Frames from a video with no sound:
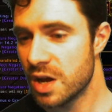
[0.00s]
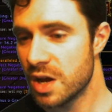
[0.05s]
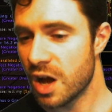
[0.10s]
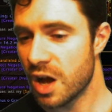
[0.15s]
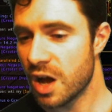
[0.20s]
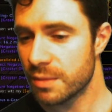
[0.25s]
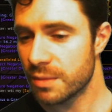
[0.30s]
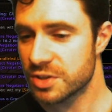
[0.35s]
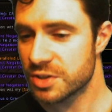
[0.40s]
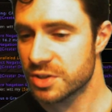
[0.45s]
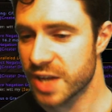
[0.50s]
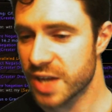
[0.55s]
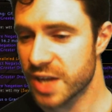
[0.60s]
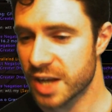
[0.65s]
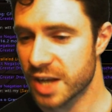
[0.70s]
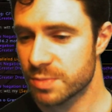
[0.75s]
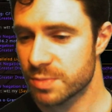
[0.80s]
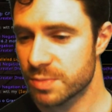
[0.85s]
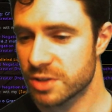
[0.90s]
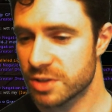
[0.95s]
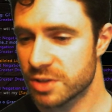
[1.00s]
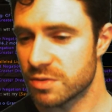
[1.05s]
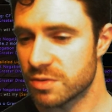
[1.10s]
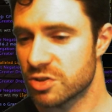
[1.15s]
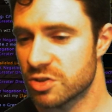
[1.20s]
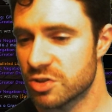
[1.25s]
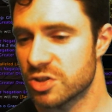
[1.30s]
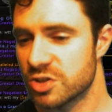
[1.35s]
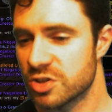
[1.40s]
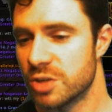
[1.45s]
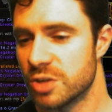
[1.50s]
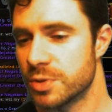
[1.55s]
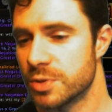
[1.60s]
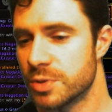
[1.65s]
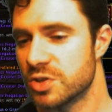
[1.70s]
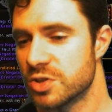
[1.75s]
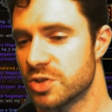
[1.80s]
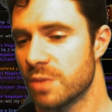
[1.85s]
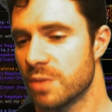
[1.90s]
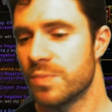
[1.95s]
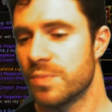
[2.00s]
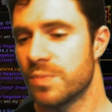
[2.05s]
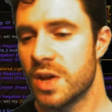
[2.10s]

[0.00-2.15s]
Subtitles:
I'm going to stick Aspect of the Serpent on.